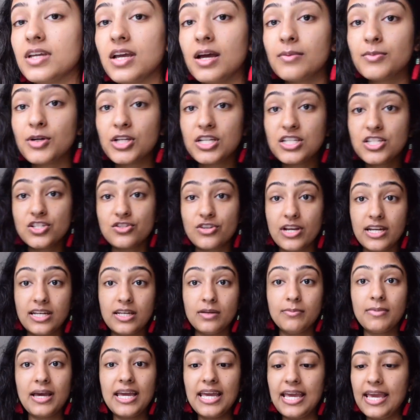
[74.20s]
I'm gonna
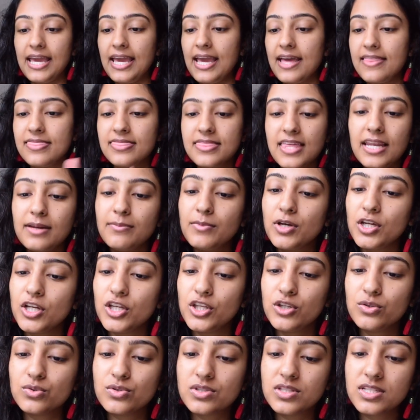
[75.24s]
straighten my hair, and then I'm gonna
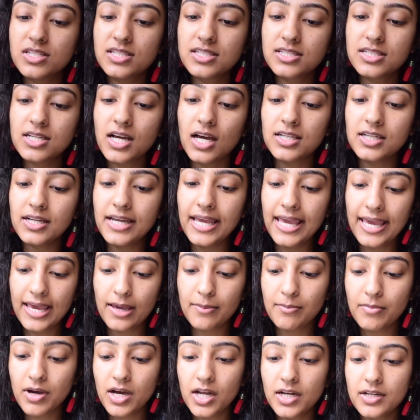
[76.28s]
use this color
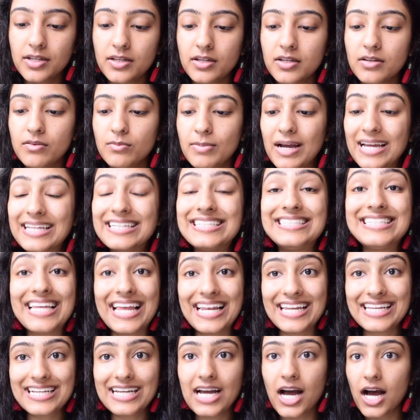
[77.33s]
hair mud by
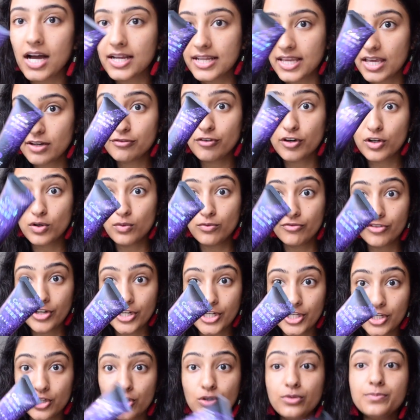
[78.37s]
Delica again for a
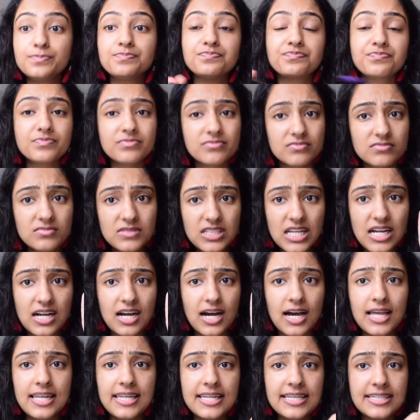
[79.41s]
video.
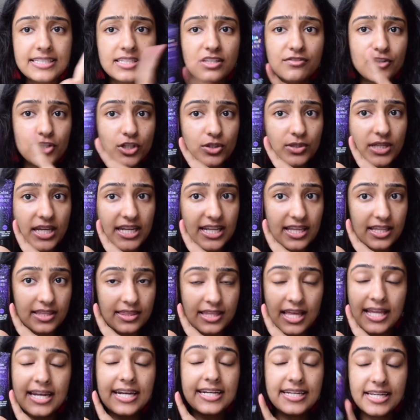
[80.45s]
I'll link the video
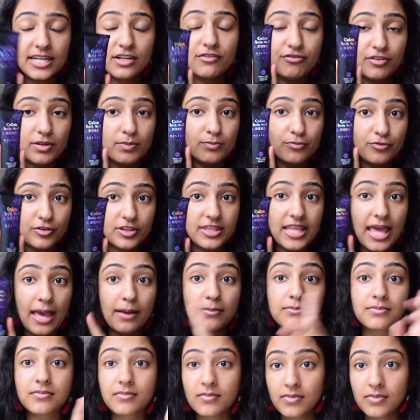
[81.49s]
that I did film for them